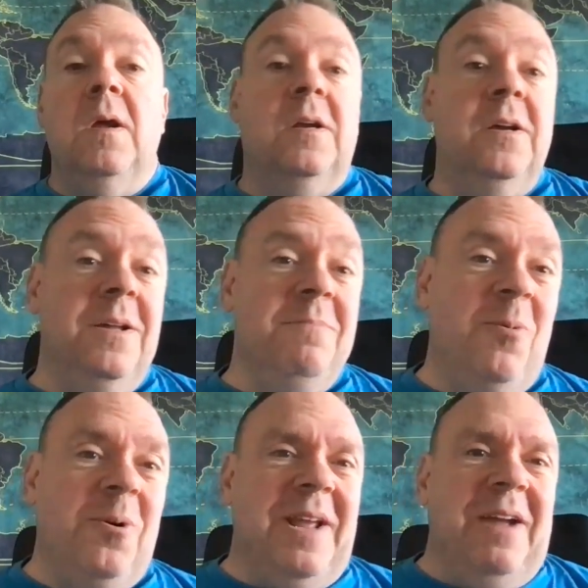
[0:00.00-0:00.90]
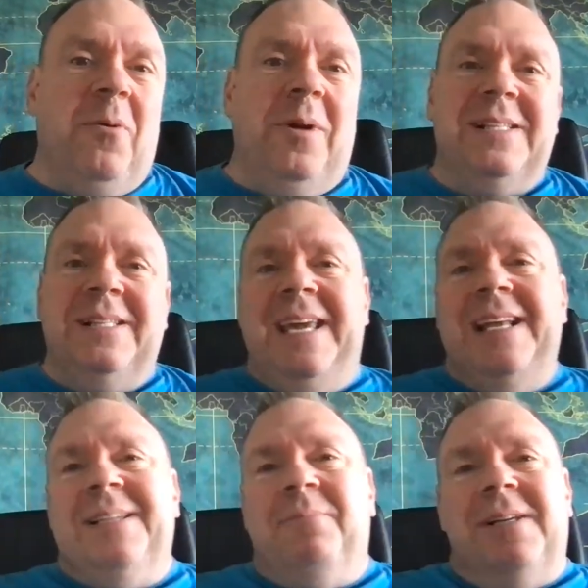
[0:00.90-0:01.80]
Good morning, everyone. It's Lee
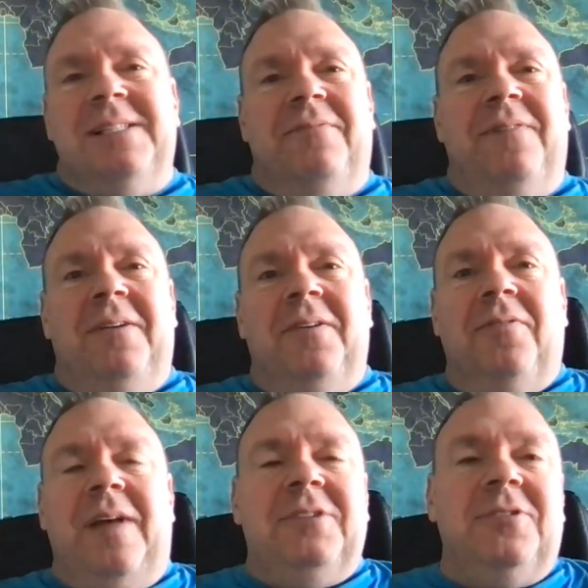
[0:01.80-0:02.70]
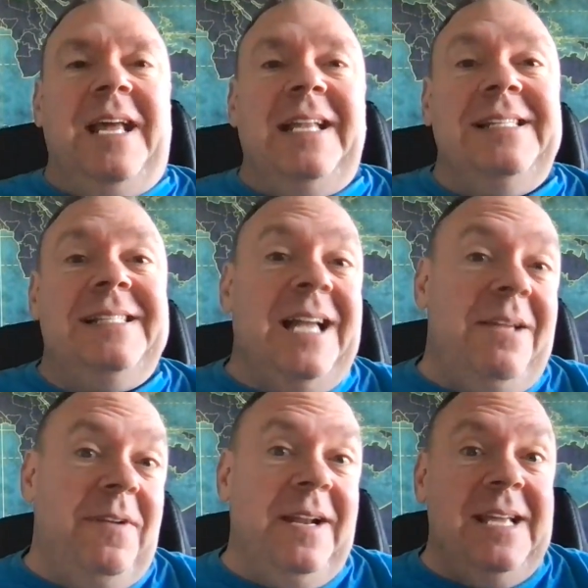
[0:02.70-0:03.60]
Henson, President and Founder of Agiledad, and it's
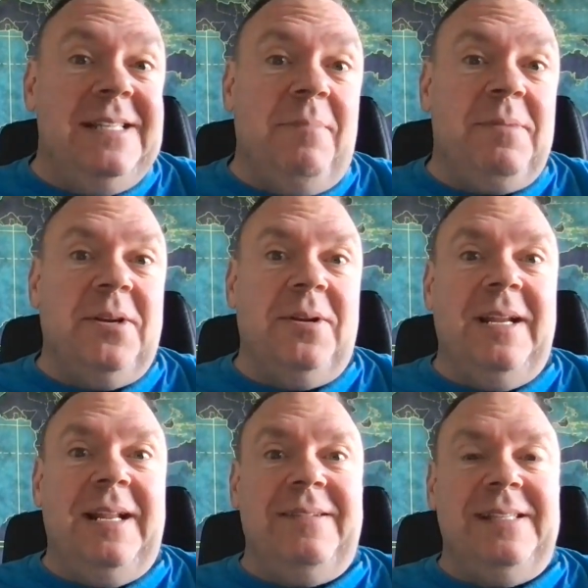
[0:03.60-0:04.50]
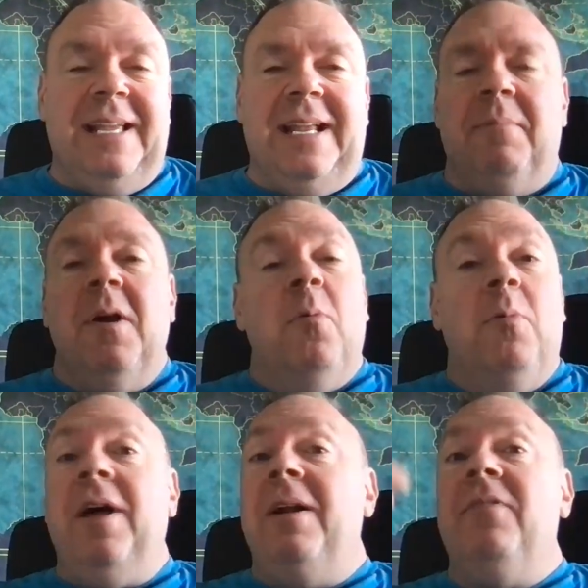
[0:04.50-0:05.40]
time for today's episode of the Daily Standup.
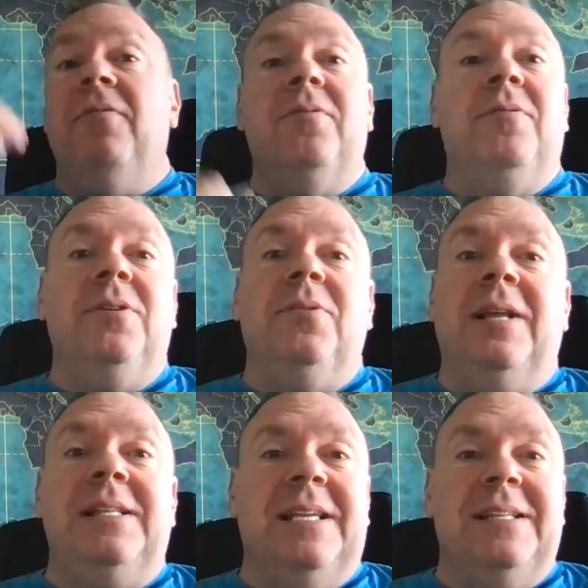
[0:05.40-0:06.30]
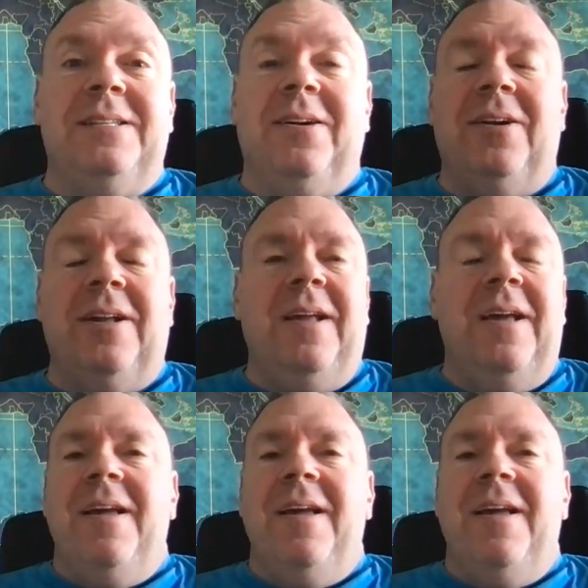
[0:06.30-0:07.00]
Without any further ado, let's get started.